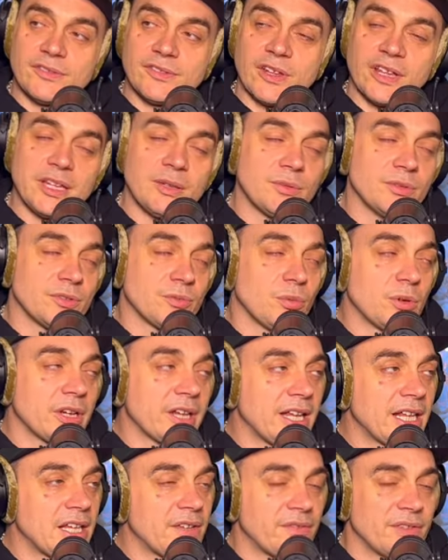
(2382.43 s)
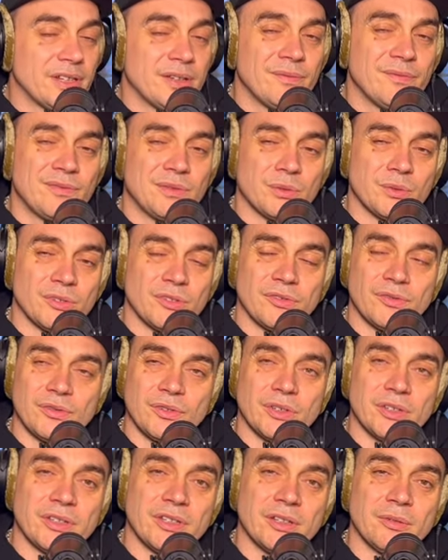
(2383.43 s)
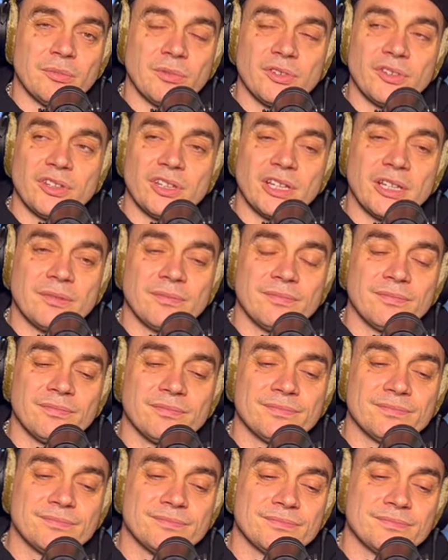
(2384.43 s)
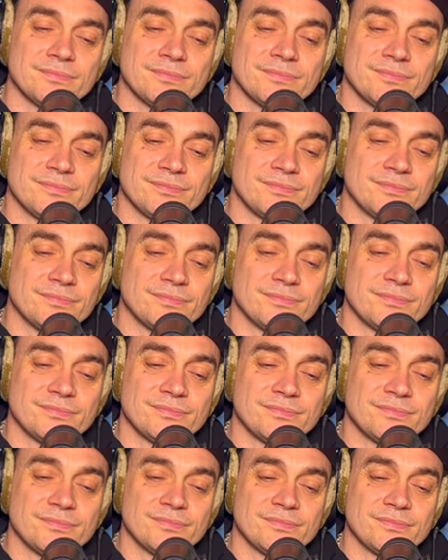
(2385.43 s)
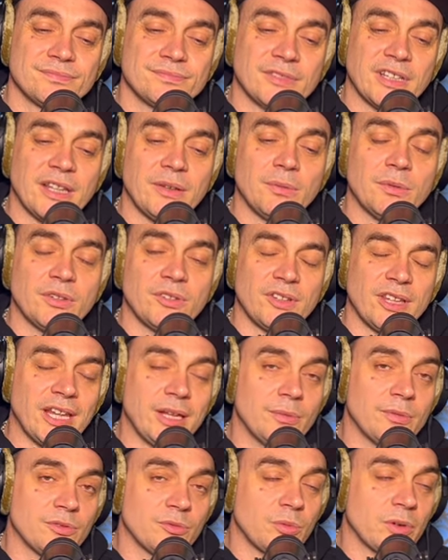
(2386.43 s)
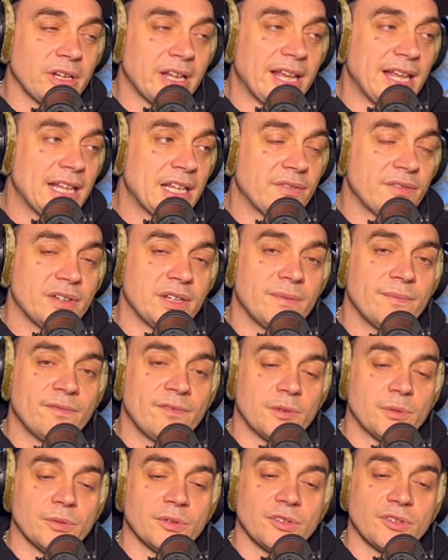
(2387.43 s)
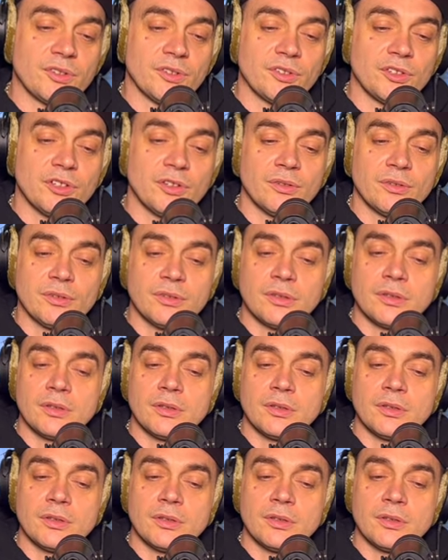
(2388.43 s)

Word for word: so he was one hell of an influence for you then wasn't he what he was he was one hell of an influence on you.